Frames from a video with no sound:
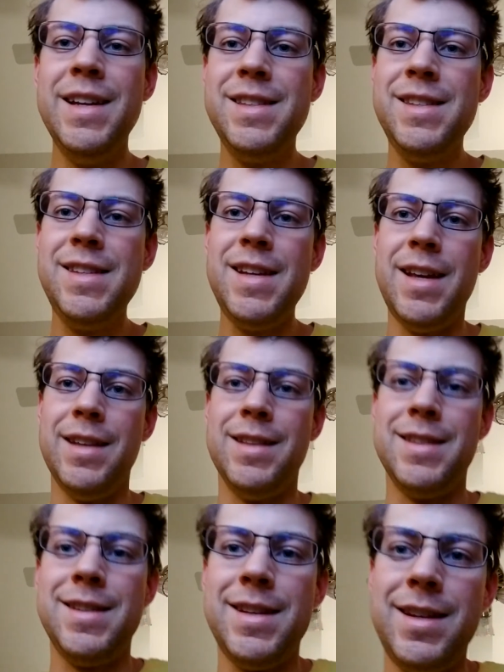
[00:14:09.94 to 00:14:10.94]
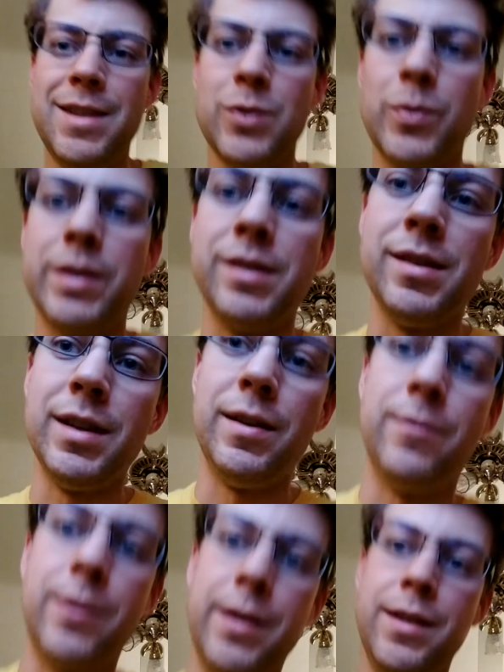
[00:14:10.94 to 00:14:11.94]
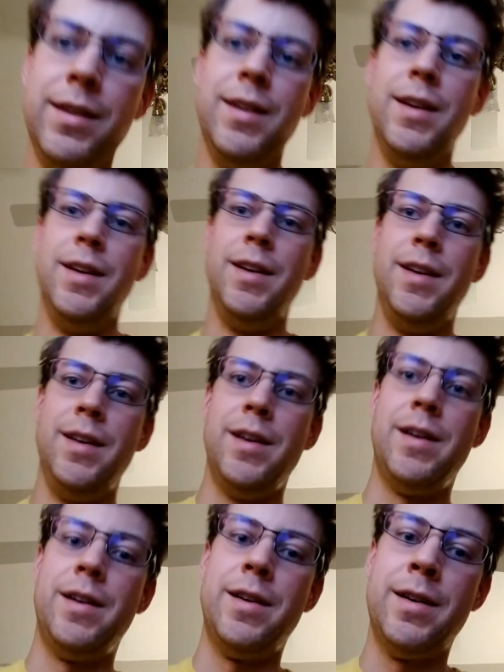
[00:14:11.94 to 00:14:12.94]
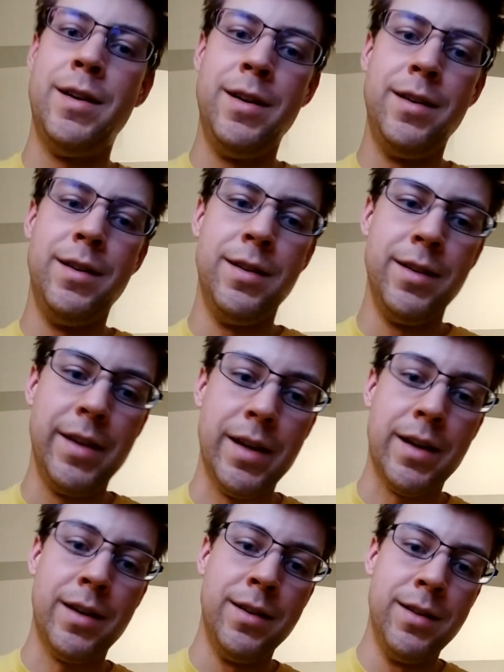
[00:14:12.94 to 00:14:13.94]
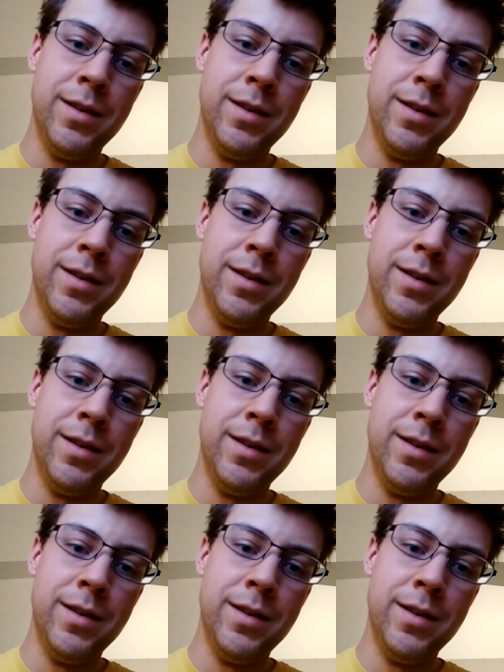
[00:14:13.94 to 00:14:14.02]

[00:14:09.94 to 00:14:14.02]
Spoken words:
It's sin. Sin is what's slavery. Yeah.